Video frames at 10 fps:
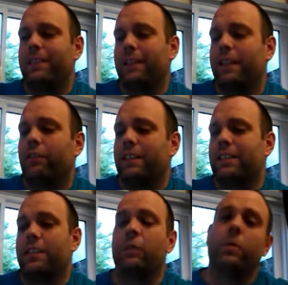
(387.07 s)
the
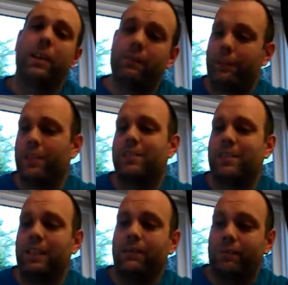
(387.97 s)
increase, you can work out
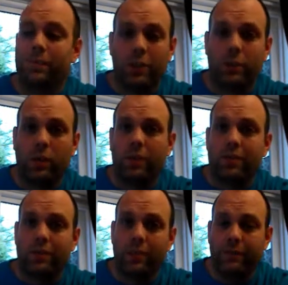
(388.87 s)
velocity from 2
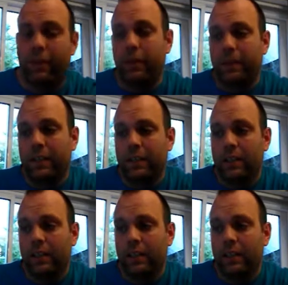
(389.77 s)
dots far away,